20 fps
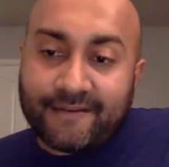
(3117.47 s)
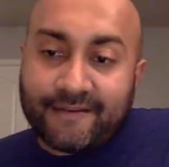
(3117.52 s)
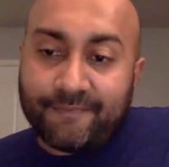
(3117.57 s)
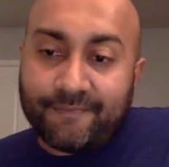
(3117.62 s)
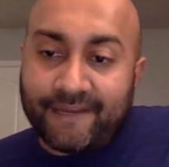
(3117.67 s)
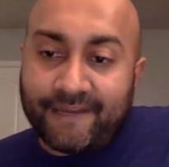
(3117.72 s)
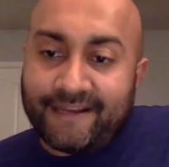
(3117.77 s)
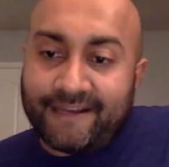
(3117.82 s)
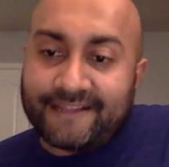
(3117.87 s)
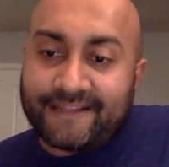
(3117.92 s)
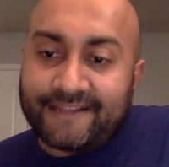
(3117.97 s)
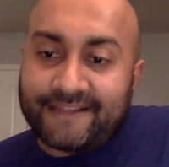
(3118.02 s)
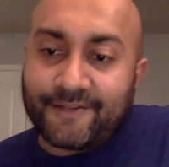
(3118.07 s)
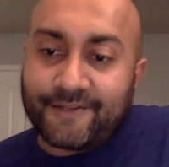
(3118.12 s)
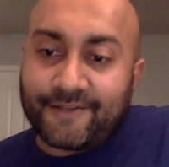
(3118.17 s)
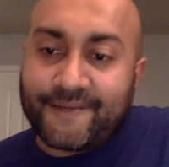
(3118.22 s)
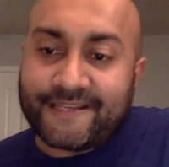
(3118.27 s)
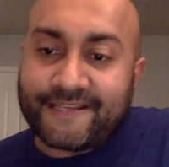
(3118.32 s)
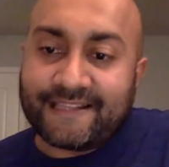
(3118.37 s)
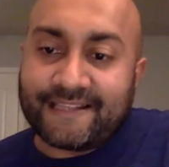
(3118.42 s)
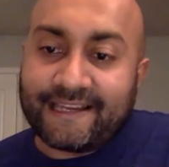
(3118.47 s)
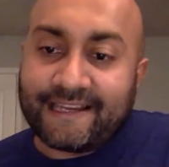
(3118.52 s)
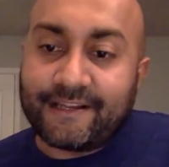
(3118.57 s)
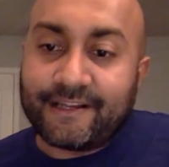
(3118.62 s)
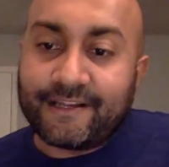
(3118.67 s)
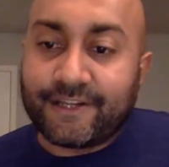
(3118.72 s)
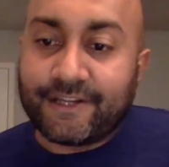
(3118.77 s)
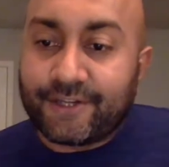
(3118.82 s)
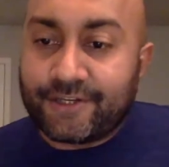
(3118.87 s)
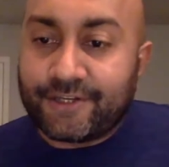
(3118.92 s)
but it's always like
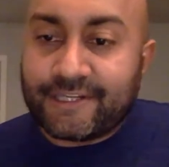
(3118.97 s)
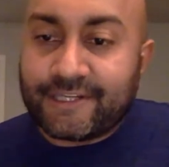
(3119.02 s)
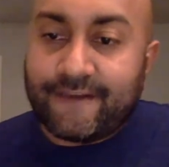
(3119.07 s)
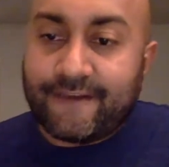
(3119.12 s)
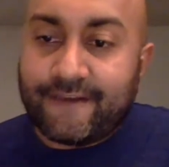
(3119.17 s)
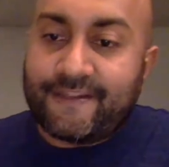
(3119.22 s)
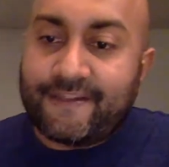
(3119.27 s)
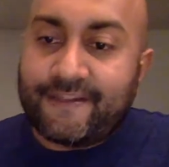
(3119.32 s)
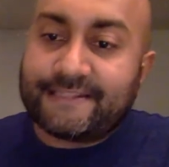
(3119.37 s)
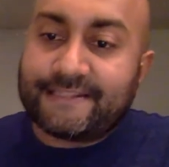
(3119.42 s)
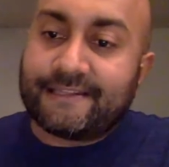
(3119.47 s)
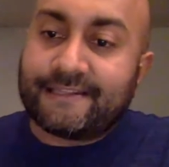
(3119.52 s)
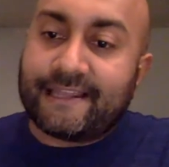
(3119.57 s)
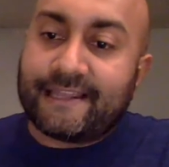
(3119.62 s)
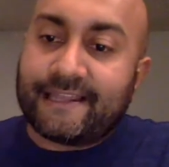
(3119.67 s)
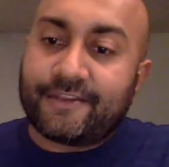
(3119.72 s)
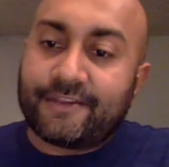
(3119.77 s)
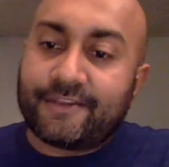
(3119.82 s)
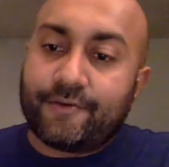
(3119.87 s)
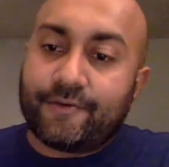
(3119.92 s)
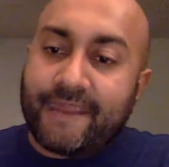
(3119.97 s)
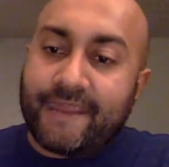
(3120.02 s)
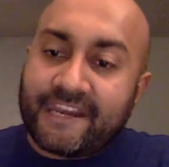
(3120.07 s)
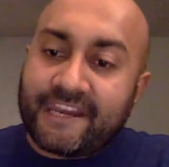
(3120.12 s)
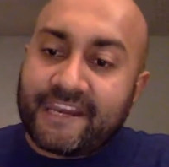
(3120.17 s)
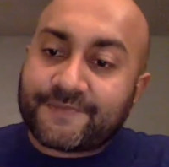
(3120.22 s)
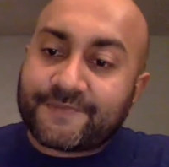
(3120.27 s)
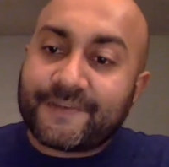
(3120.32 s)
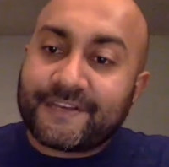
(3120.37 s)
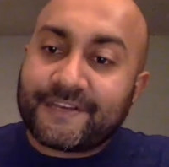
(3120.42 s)
good to convince like your
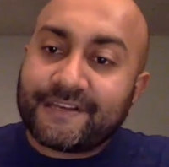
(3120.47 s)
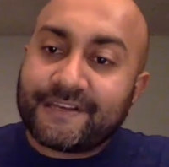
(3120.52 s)
management.